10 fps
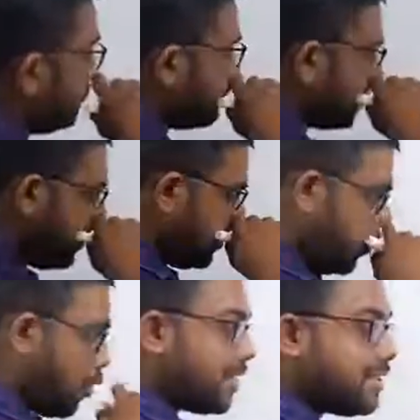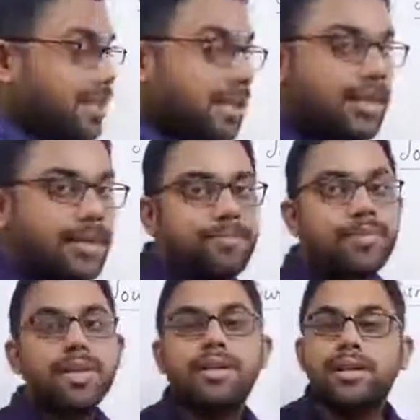So what is journal?
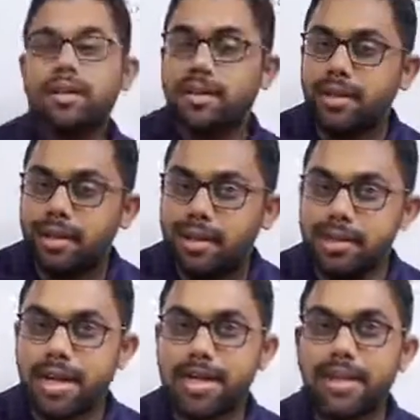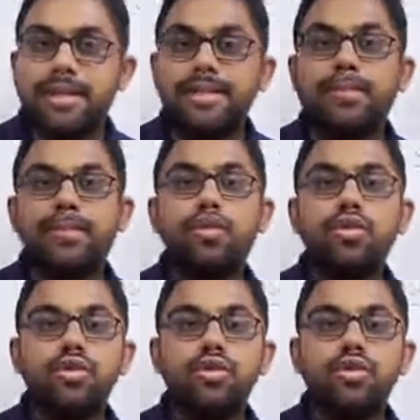Journal is a books